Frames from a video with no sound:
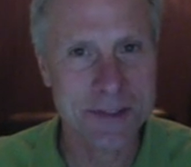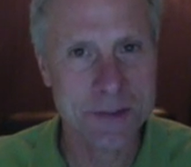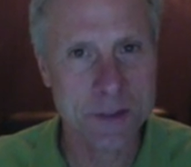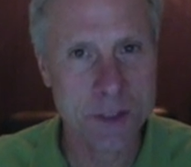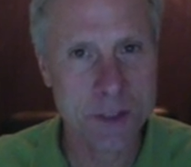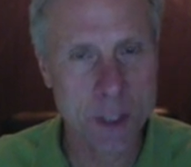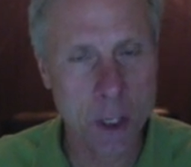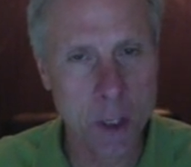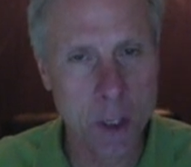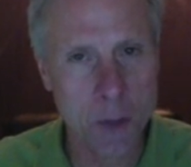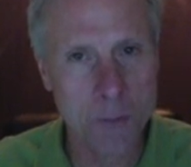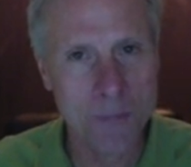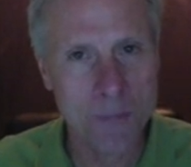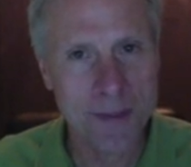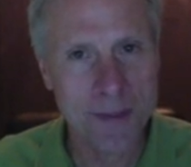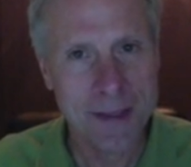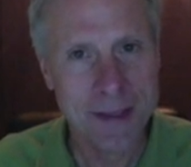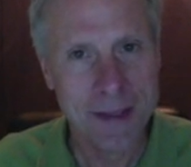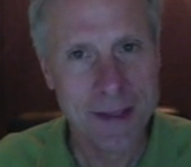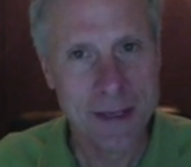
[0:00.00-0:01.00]
So
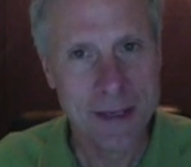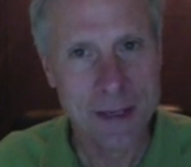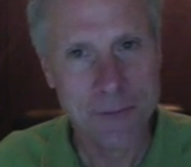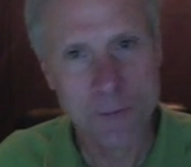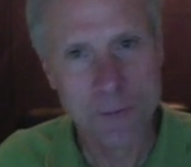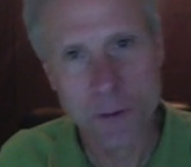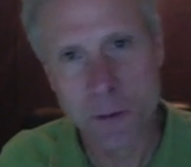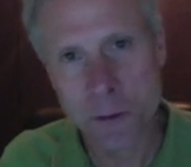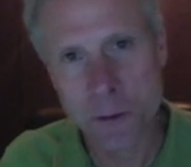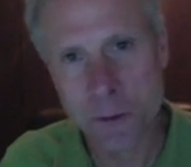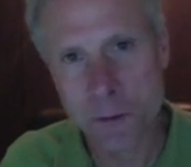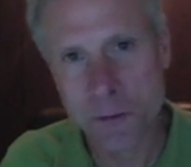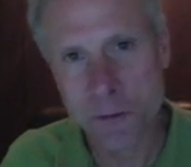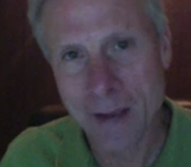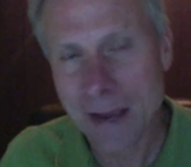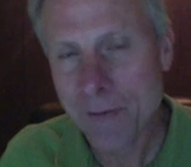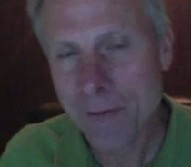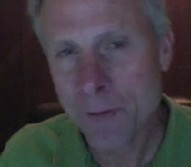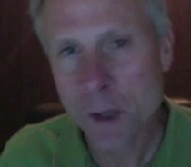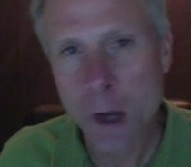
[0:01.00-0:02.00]
if you
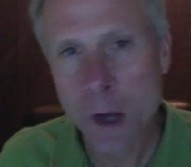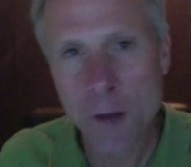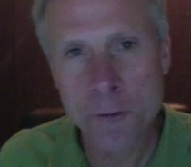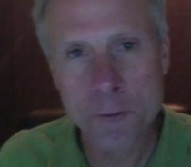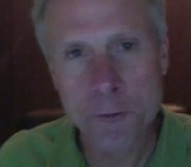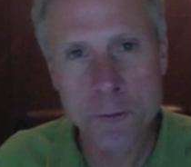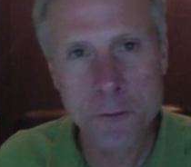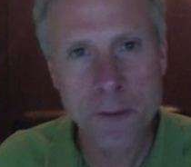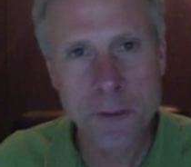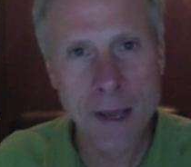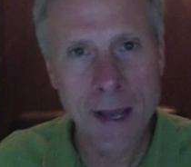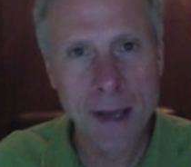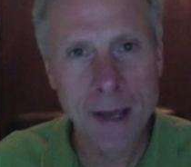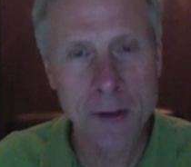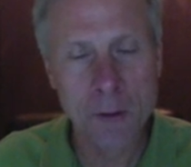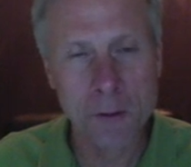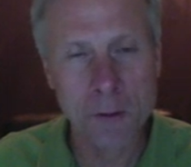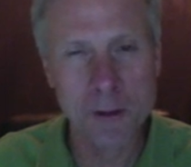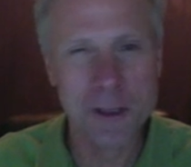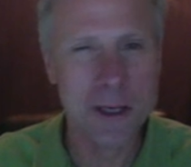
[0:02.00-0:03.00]
haven't gone through that
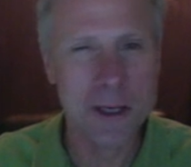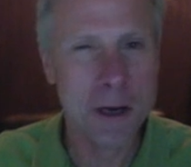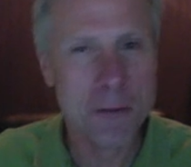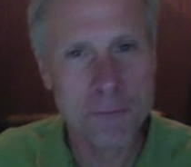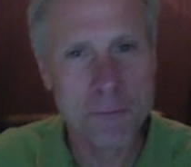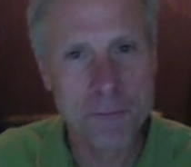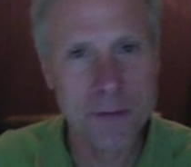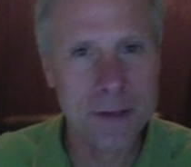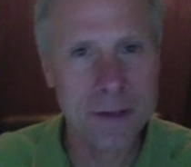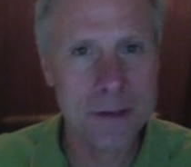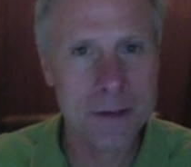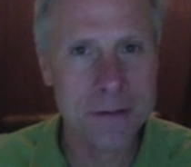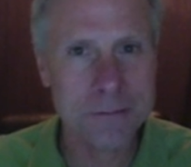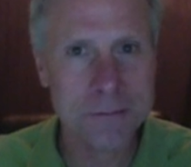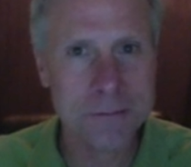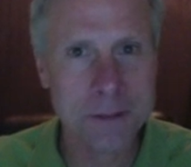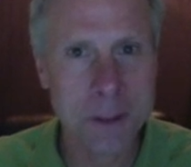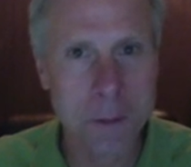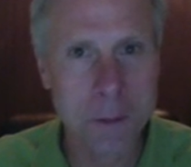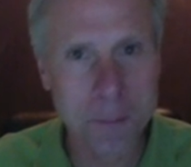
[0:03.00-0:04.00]
or you don't feel
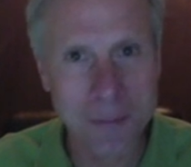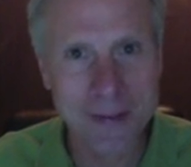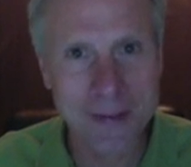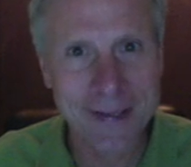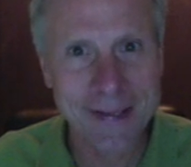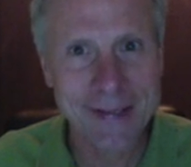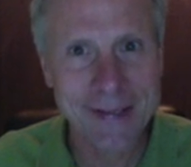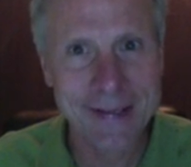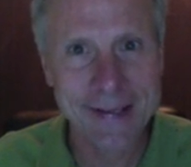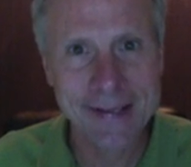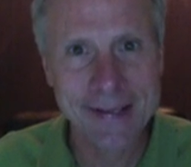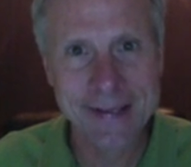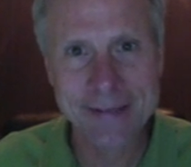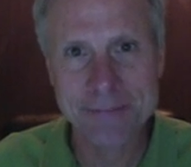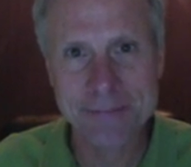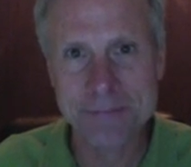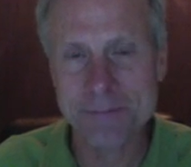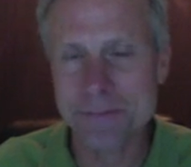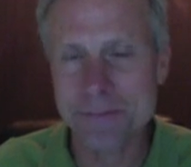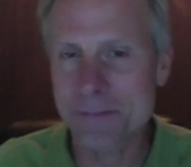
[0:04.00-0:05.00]
completely,
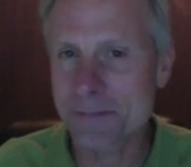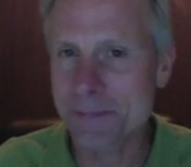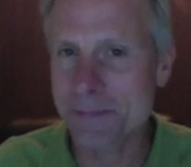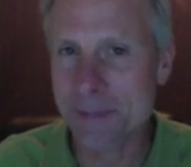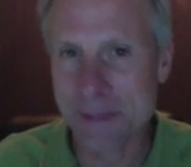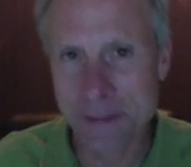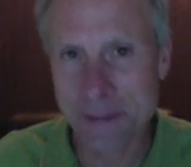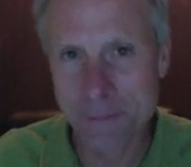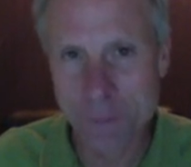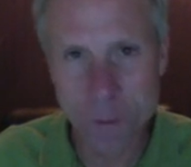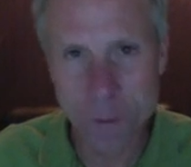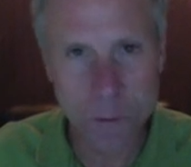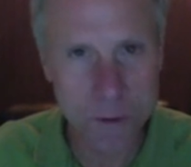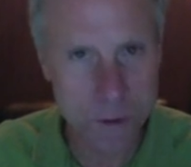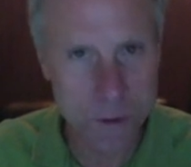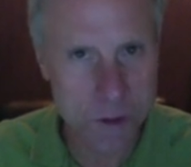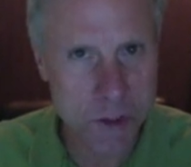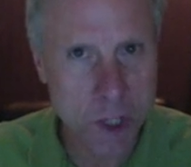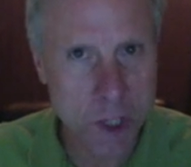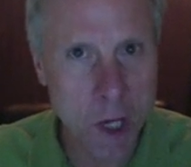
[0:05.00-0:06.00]
if you will,
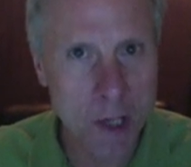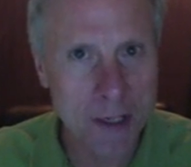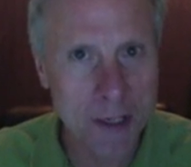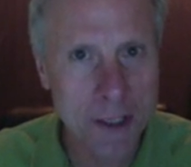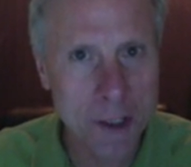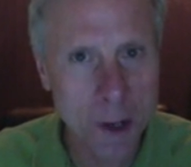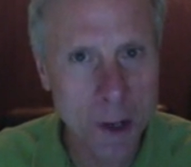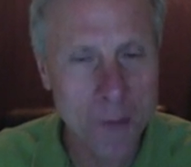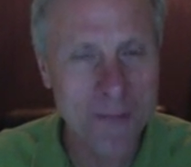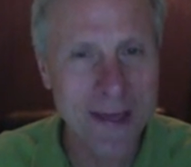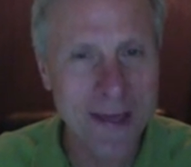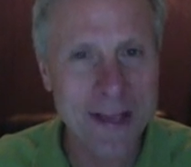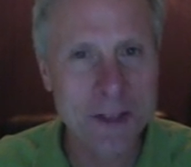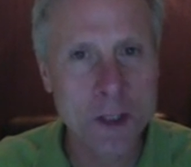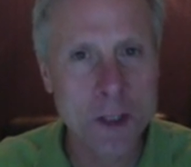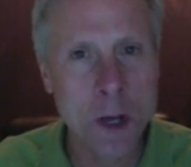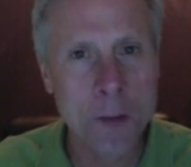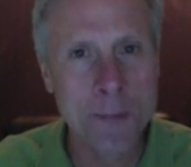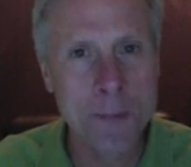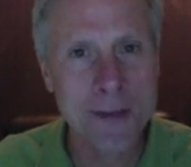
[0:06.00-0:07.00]
solid on that
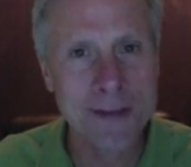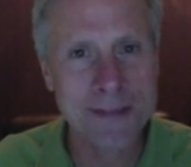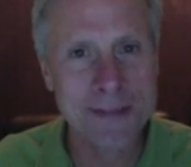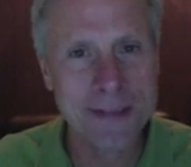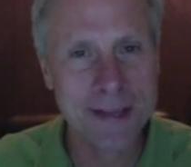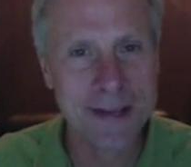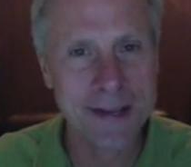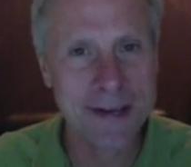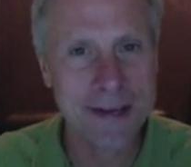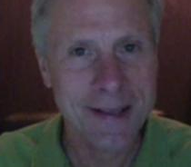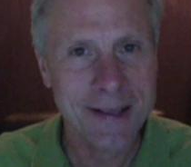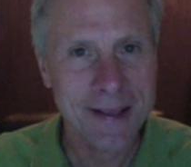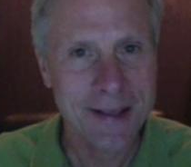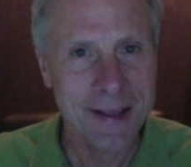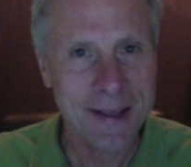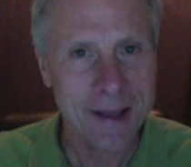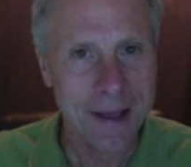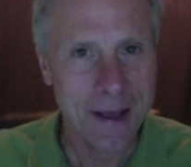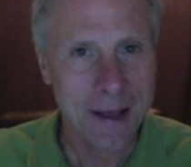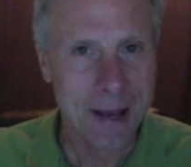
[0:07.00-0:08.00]
topic, then
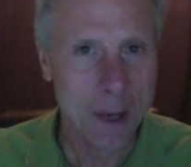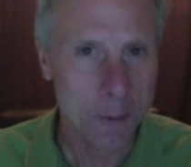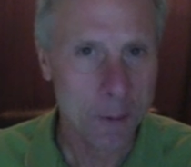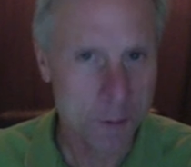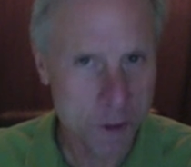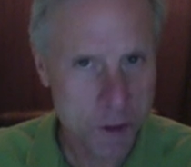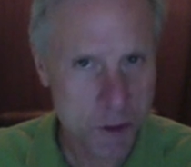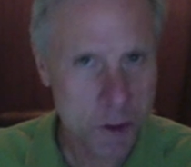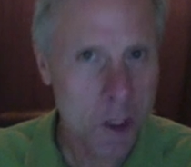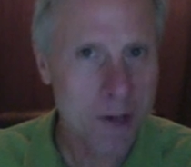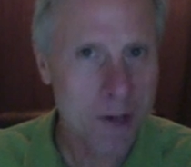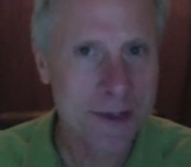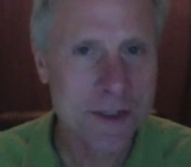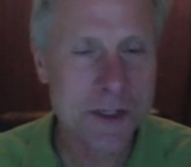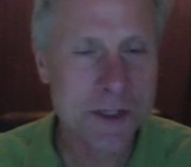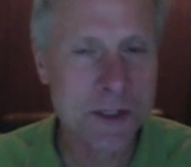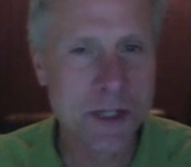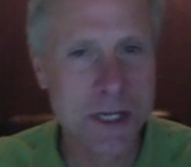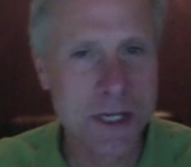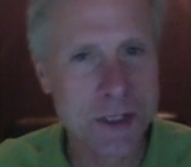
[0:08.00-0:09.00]
I would strongly
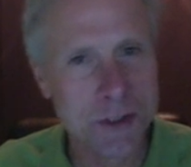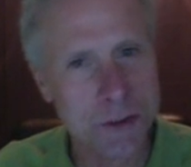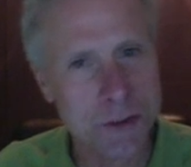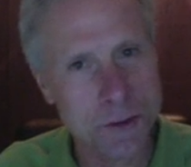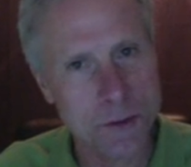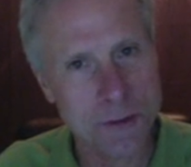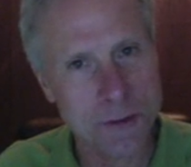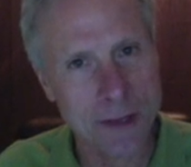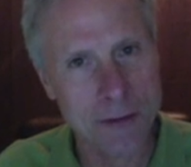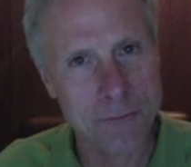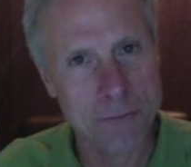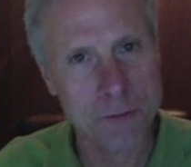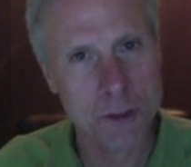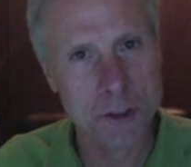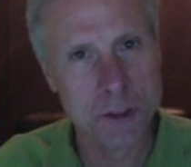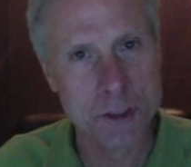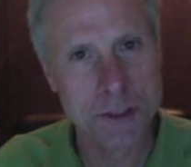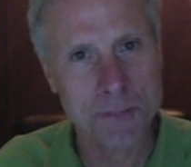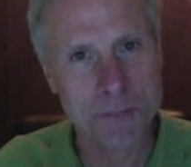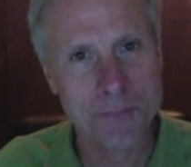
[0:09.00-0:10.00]
suggest you do that first.